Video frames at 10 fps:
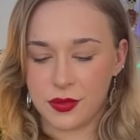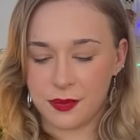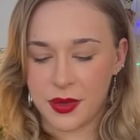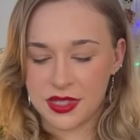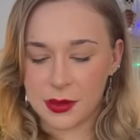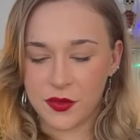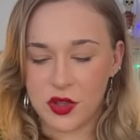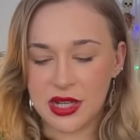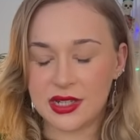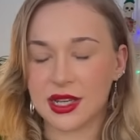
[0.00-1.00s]
but some of you
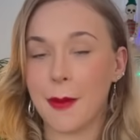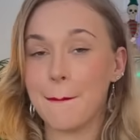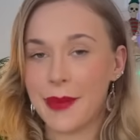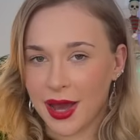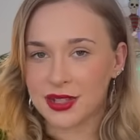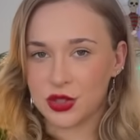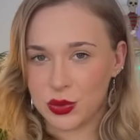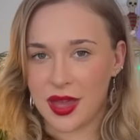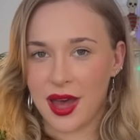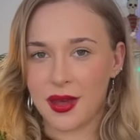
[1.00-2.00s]
need to come back to
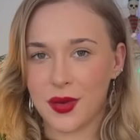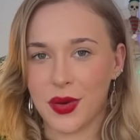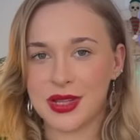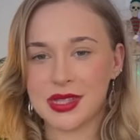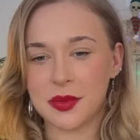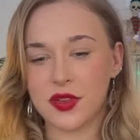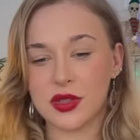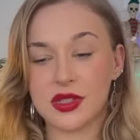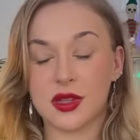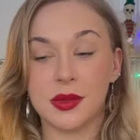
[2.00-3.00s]
that, all right? Some of you,
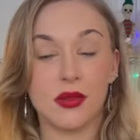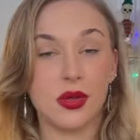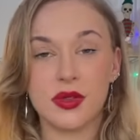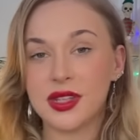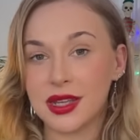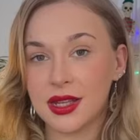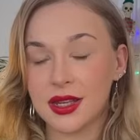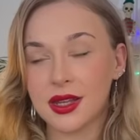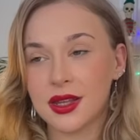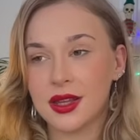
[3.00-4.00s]
this could be a
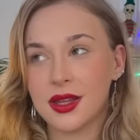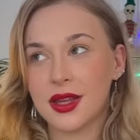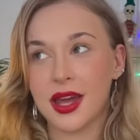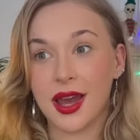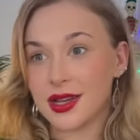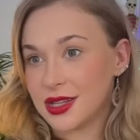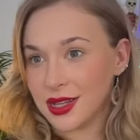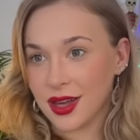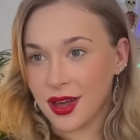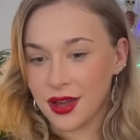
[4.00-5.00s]
routine, an
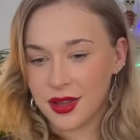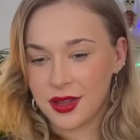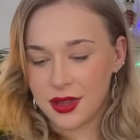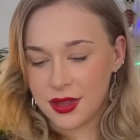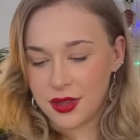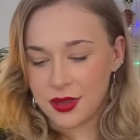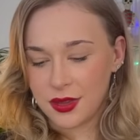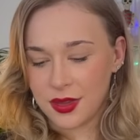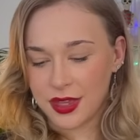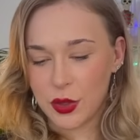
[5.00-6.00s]
idea,
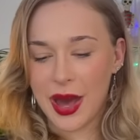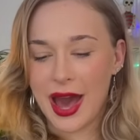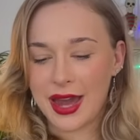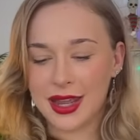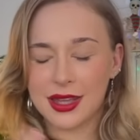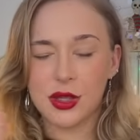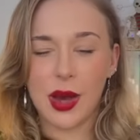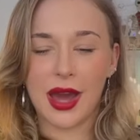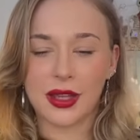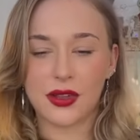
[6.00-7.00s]
like you had
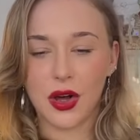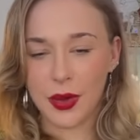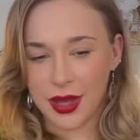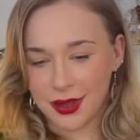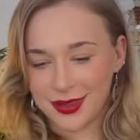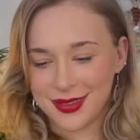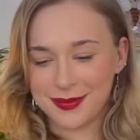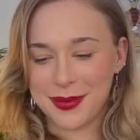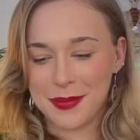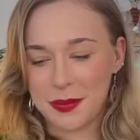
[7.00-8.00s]
it going,
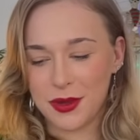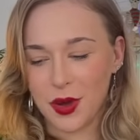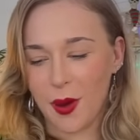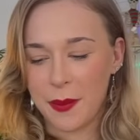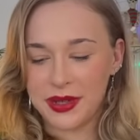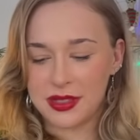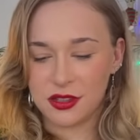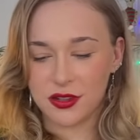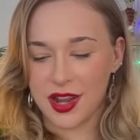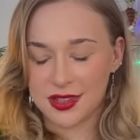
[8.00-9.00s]
but maybe you got a bit
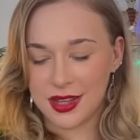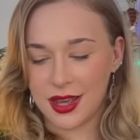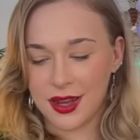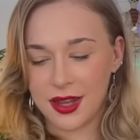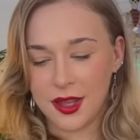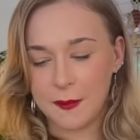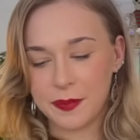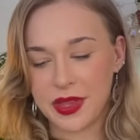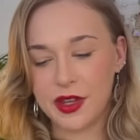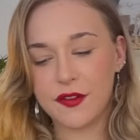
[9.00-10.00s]
distracted
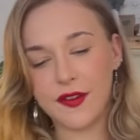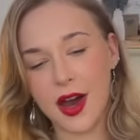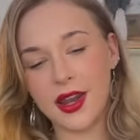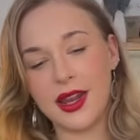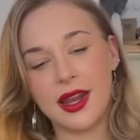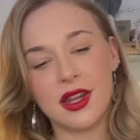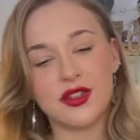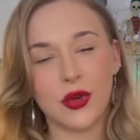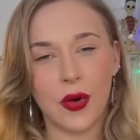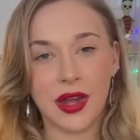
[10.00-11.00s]
in the fun and in the
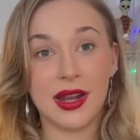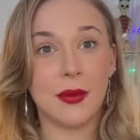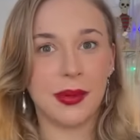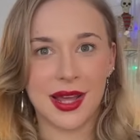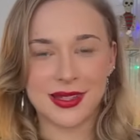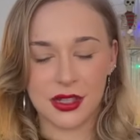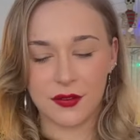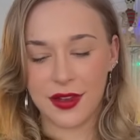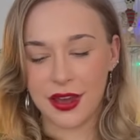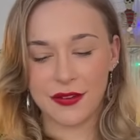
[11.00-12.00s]
joy and in the blessing of
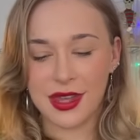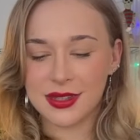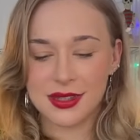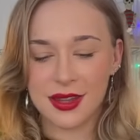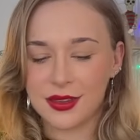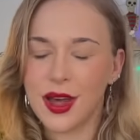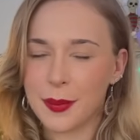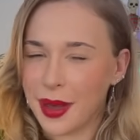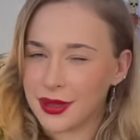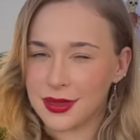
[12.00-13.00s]
life. That's not a
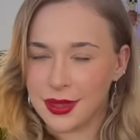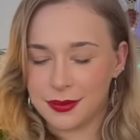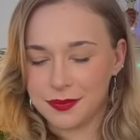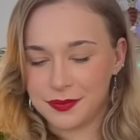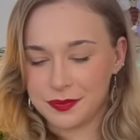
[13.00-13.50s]
bad thing,